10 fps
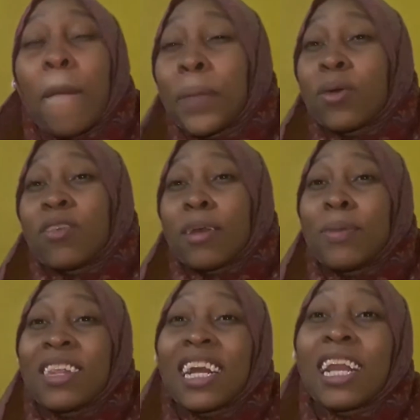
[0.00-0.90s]
because they
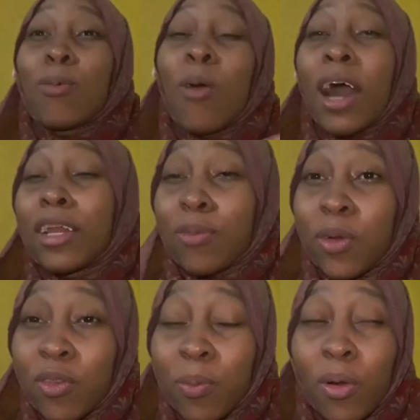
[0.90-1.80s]
basically were
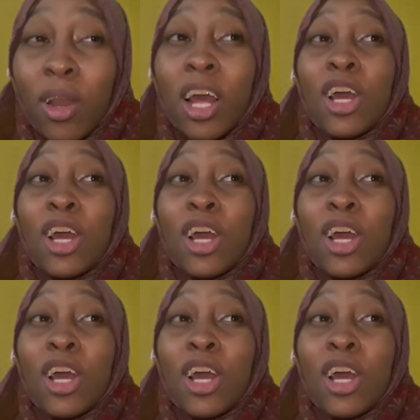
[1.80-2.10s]
responsible